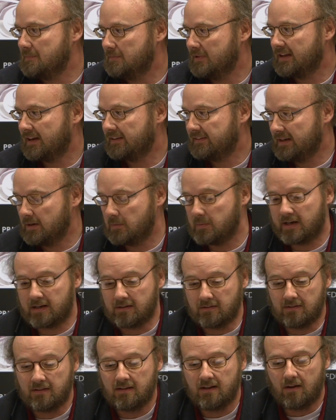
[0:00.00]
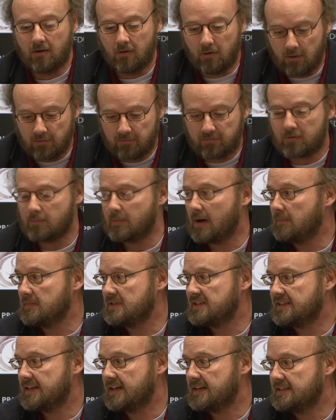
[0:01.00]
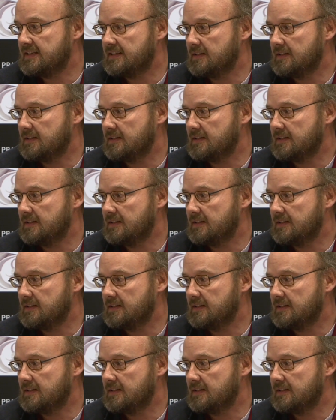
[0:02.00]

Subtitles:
But I think we can learn from our mistakes